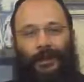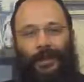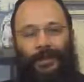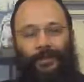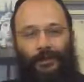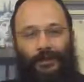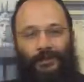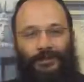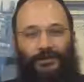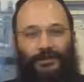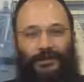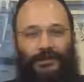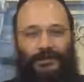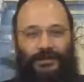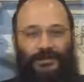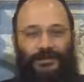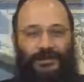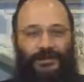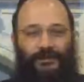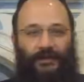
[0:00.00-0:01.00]
went to the
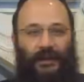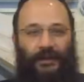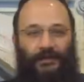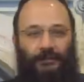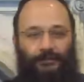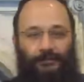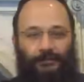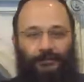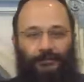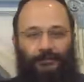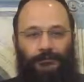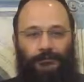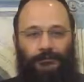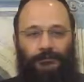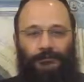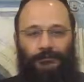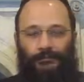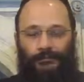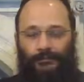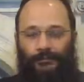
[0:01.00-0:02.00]
yeshiva
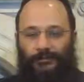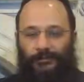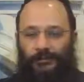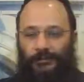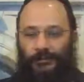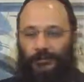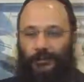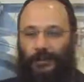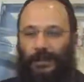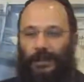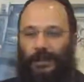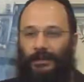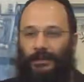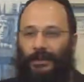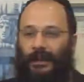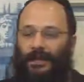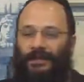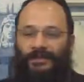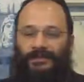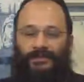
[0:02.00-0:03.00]
and
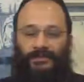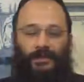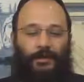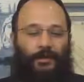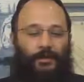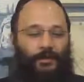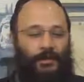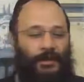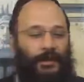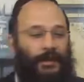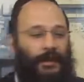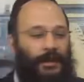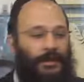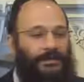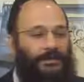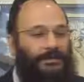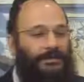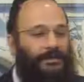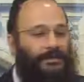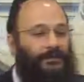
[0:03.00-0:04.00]
I saw a
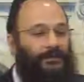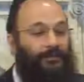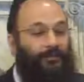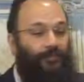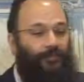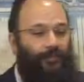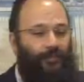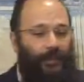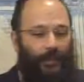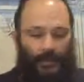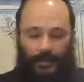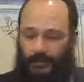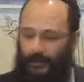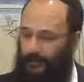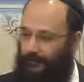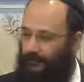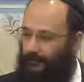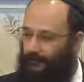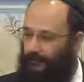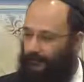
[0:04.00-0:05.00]
Hasid pray.
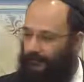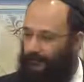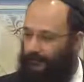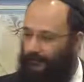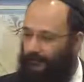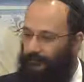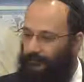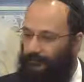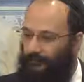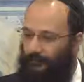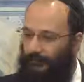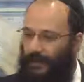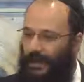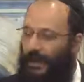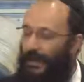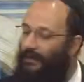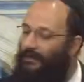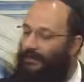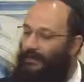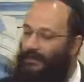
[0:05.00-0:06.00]

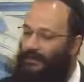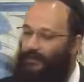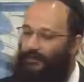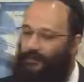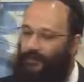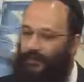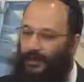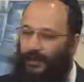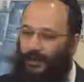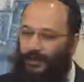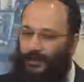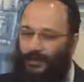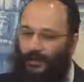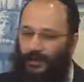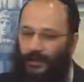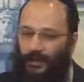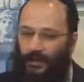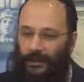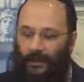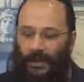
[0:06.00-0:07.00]
How did he pray?
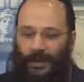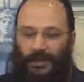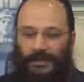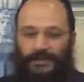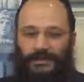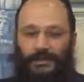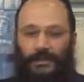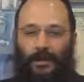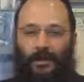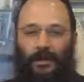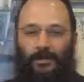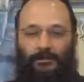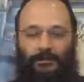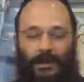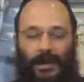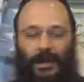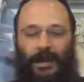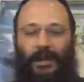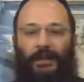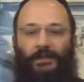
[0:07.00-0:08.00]
I saw a
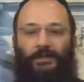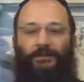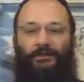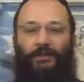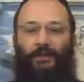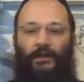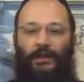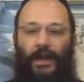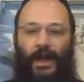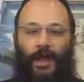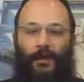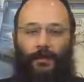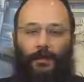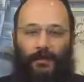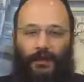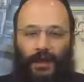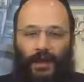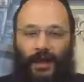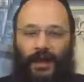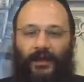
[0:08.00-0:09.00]
man for an hour
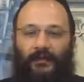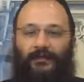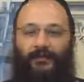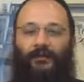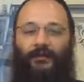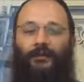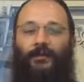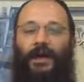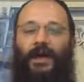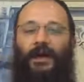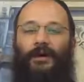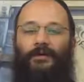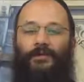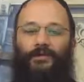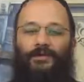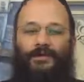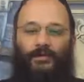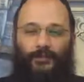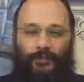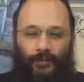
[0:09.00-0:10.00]
and a half, 2
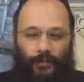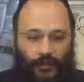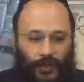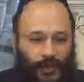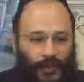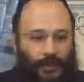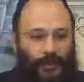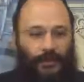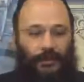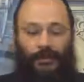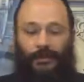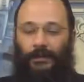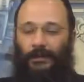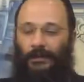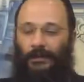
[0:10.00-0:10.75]
hours praying